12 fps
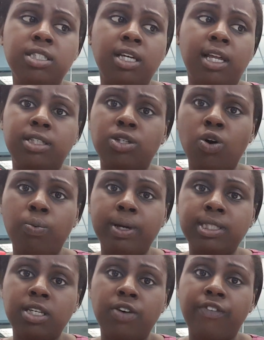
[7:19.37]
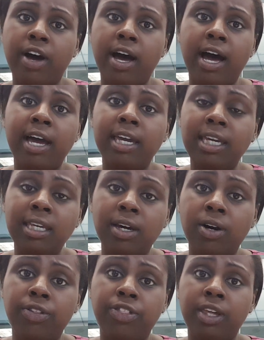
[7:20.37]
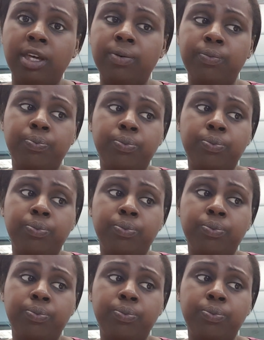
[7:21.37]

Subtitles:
Till I told myself, I eat healthy.